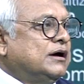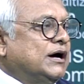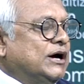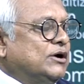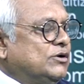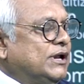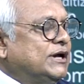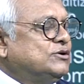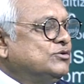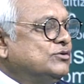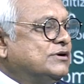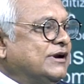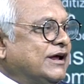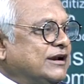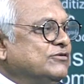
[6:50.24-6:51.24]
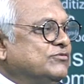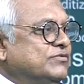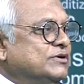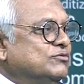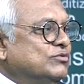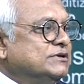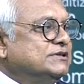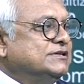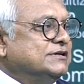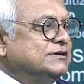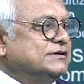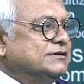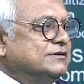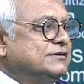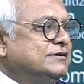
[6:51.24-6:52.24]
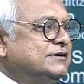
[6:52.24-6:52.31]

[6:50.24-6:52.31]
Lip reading: I'd like to clarify one thing.